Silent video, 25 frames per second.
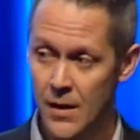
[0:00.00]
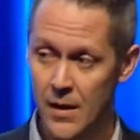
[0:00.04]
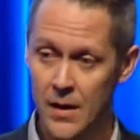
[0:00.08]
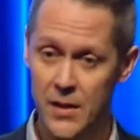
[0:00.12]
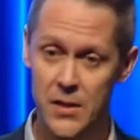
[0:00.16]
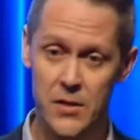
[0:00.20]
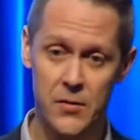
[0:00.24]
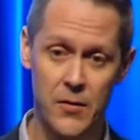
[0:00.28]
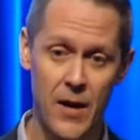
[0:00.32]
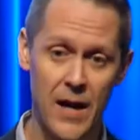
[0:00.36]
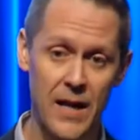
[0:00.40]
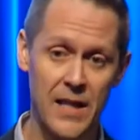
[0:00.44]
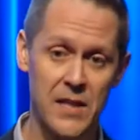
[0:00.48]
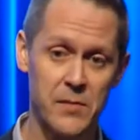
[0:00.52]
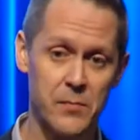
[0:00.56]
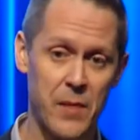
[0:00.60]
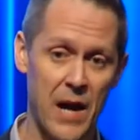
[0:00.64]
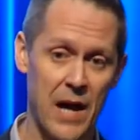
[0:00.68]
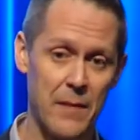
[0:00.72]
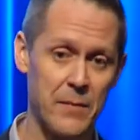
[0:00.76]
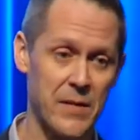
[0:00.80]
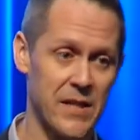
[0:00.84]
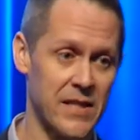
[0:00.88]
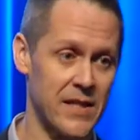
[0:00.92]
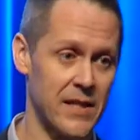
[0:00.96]
Australia's
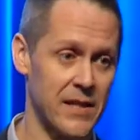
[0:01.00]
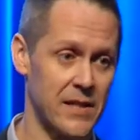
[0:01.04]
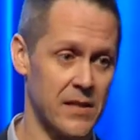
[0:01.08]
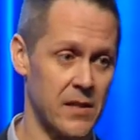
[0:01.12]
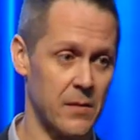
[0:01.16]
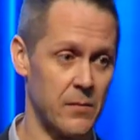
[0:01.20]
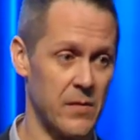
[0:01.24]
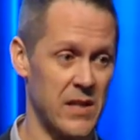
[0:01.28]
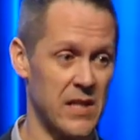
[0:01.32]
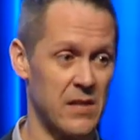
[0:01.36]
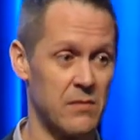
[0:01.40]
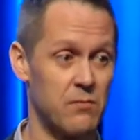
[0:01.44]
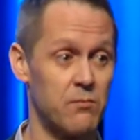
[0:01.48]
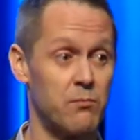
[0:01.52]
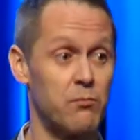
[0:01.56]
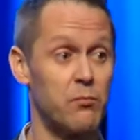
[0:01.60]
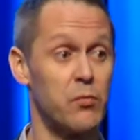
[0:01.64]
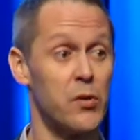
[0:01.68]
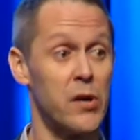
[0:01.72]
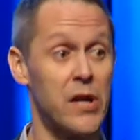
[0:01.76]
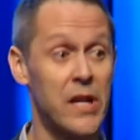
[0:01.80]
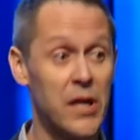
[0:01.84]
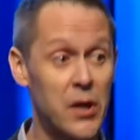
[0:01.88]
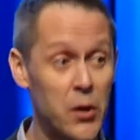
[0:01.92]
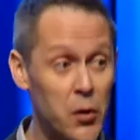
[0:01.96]
payment system is
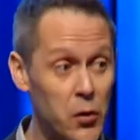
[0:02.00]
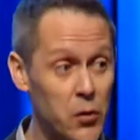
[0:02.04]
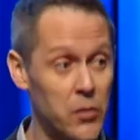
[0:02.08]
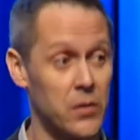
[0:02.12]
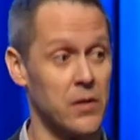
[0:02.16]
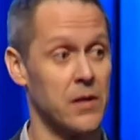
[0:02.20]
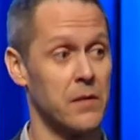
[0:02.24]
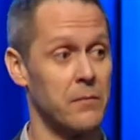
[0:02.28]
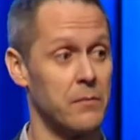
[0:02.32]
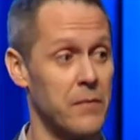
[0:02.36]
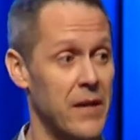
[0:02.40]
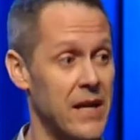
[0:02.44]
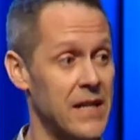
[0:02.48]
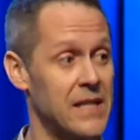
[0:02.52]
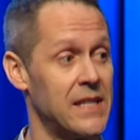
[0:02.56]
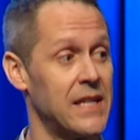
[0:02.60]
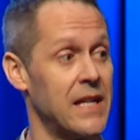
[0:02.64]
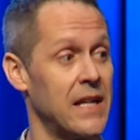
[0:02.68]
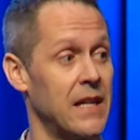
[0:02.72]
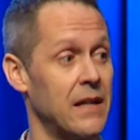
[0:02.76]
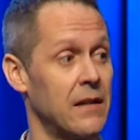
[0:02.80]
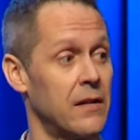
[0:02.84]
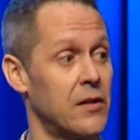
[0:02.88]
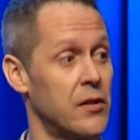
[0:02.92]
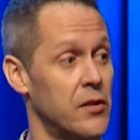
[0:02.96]
pretty good at
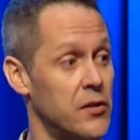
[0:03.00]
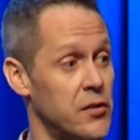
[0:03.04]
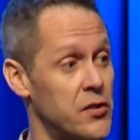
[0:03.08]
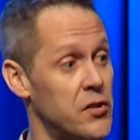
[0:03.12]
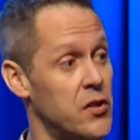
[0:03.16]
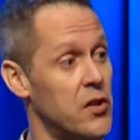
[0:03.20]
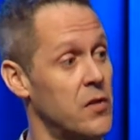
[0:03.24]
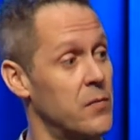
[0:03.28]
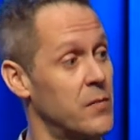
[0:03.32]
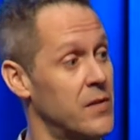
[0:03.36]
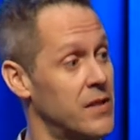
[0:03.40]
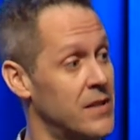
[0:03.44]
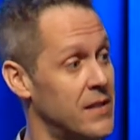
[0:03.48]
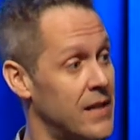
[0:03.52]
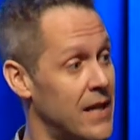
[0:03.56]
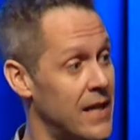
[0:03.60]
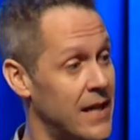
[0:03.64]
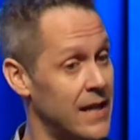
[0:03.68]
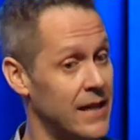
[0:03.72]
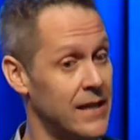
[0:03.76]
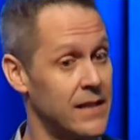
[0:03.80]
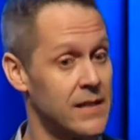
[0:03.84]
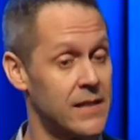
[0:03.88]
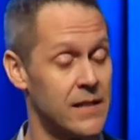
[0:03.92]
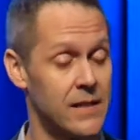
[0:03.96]
meeting consumers'
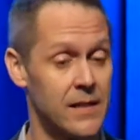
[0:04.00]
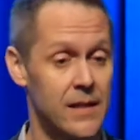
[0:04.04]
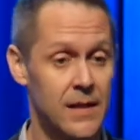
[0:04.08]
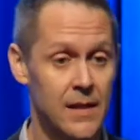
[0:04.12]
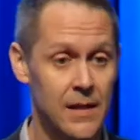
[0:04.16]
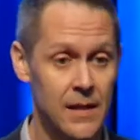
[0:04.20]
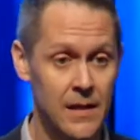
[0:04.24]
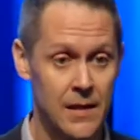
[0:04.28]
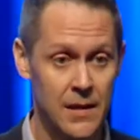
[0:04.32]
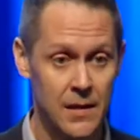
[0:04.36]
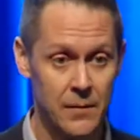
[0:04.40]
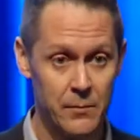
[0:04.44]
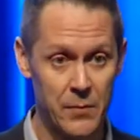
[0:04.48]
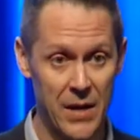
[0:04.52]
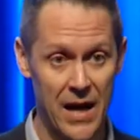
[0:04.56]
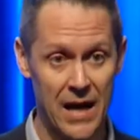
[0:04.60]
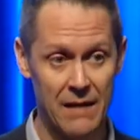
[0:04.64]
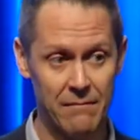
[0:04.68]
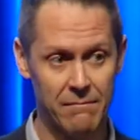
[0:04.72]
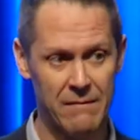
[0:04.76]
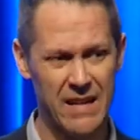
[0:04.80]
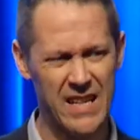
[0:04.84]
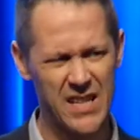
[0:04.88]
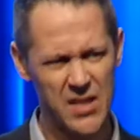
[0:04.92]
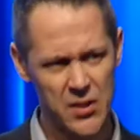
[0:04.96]
needs,
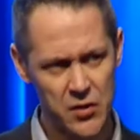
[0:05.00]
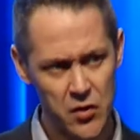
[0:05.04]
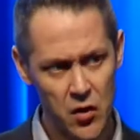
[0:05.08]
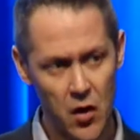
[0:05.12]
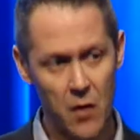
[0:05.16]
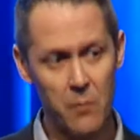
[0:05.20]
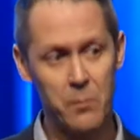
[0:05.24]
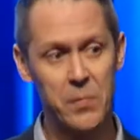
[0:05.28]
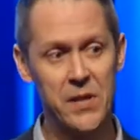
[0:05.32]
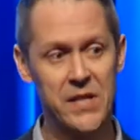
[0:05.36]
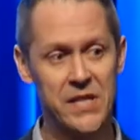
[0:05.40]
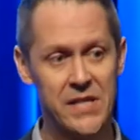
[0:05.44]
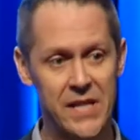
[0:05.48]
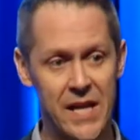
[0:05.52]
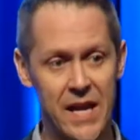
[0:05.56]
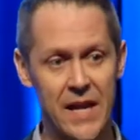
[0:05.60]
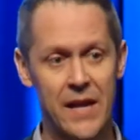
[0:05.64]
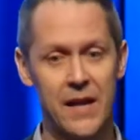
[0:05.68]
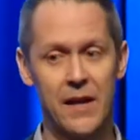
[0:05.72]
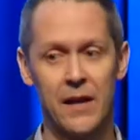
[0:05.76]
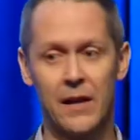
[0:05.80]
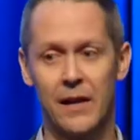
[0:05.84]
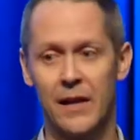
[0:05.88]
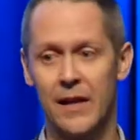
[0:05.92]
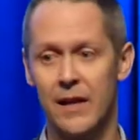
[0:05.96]
but it's not
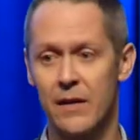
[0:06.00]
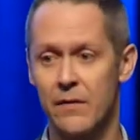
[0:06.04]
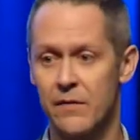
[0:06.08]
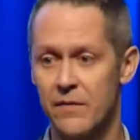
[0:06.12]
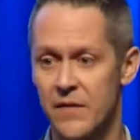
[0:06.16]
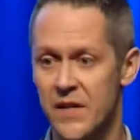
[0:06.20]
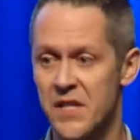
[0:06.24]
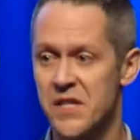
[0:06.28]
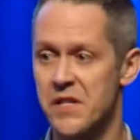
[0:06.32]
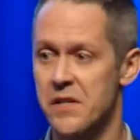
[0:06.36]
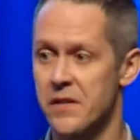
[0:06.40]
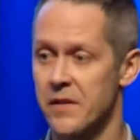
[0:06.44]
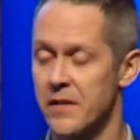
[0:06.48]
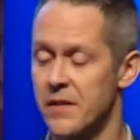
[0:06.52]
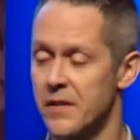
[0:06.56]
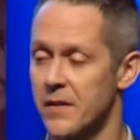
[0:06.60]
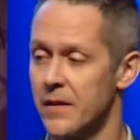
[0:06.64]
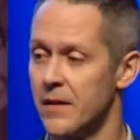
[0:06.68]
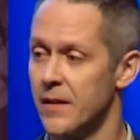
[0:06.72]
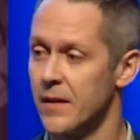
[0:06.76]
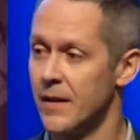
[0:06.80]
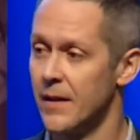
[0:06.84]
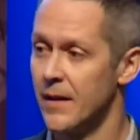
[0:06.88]
particularly efficient.